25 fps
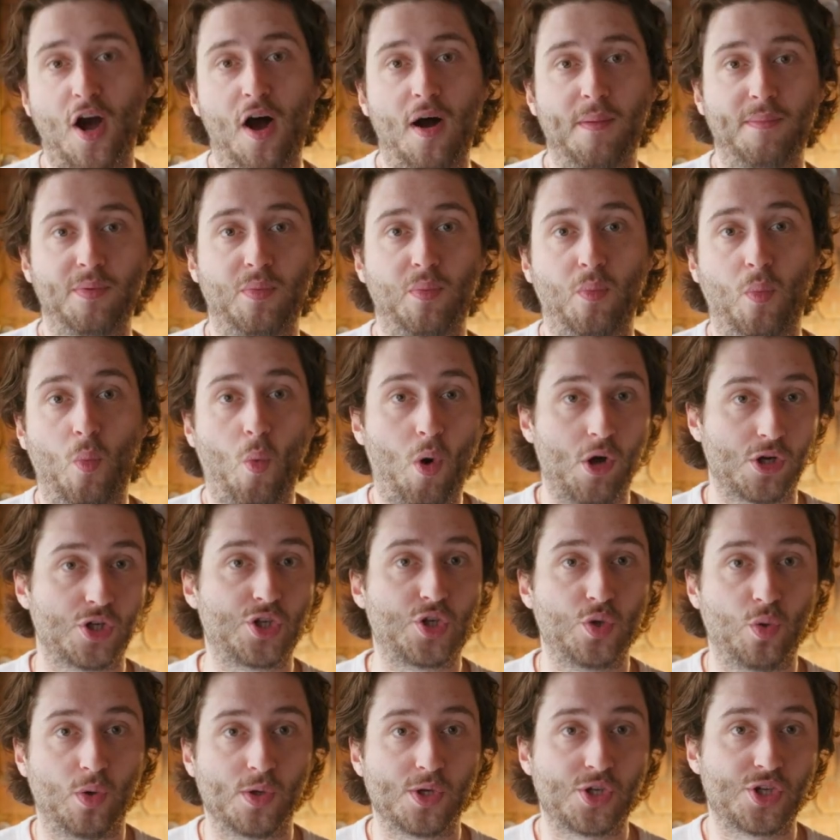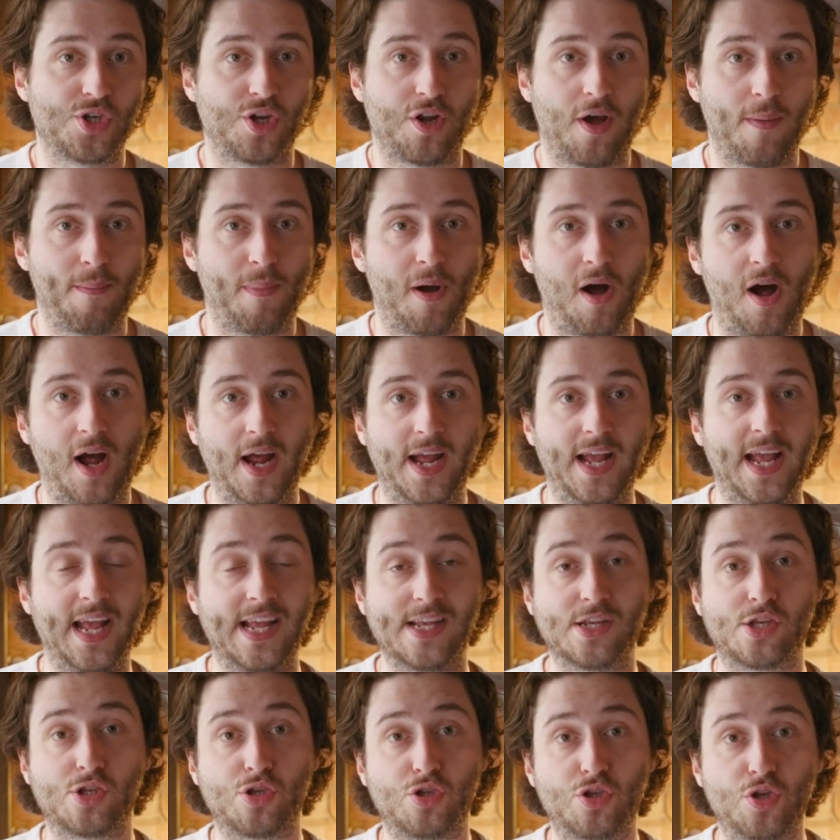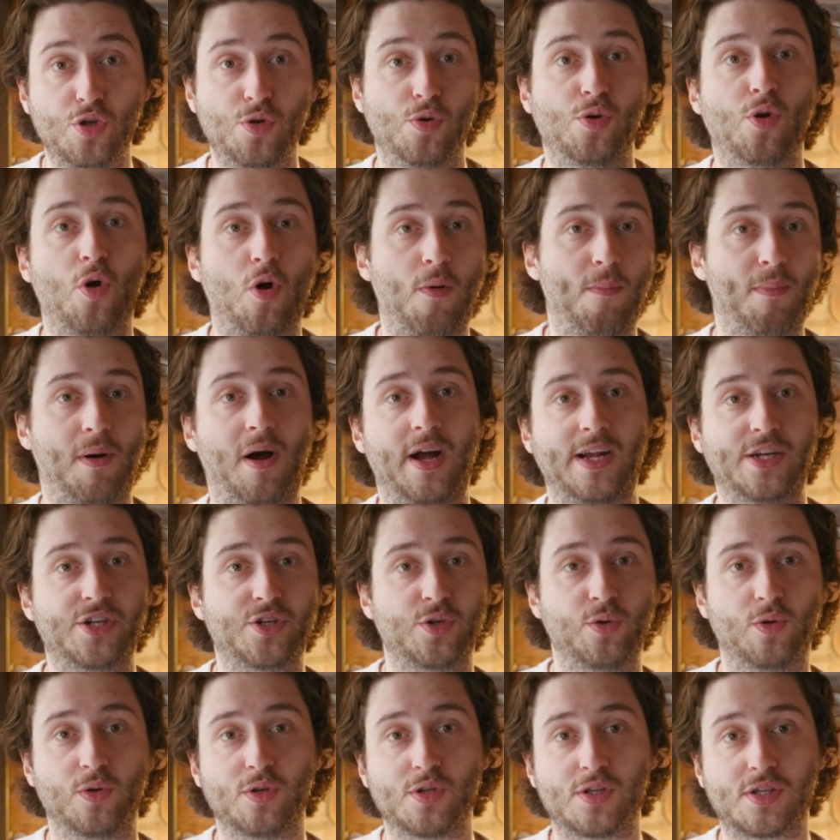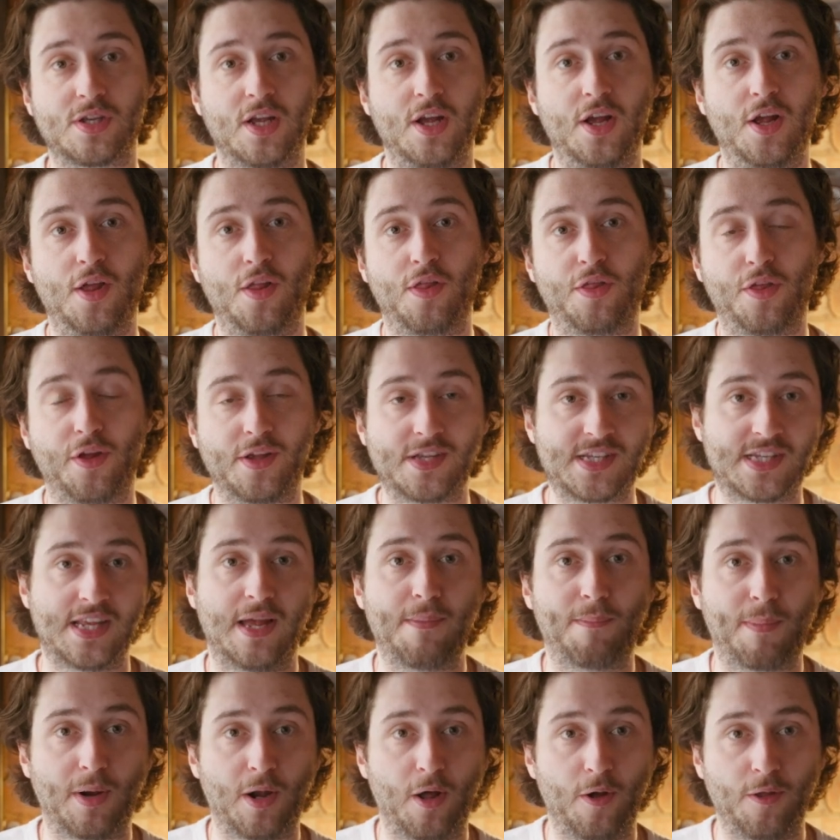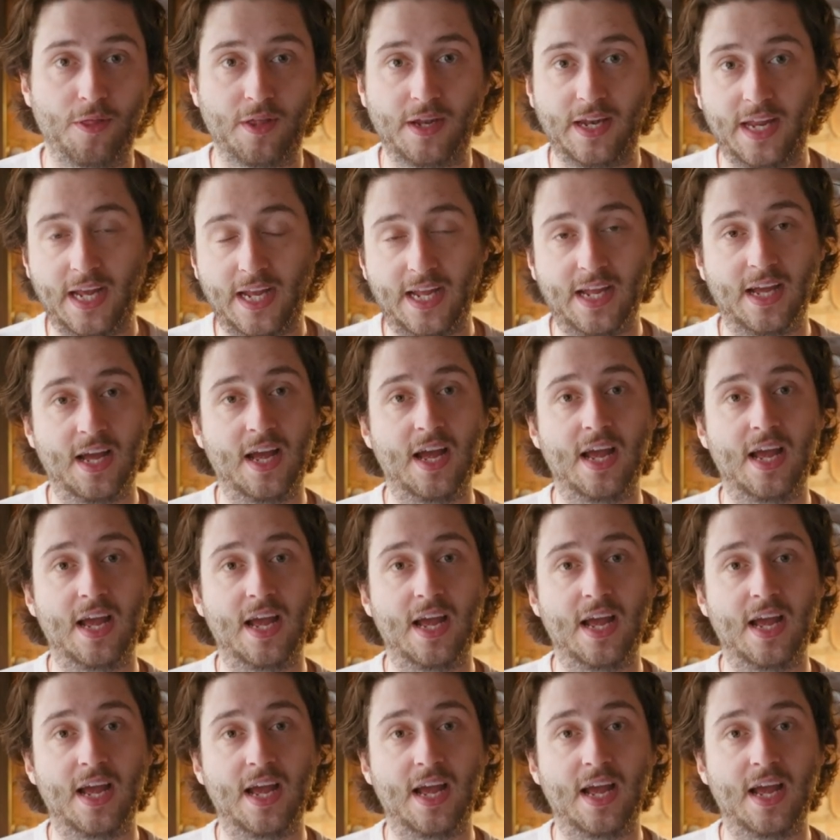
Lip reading: up what shorts should I buy, is do not buy shorts that sit below the knee.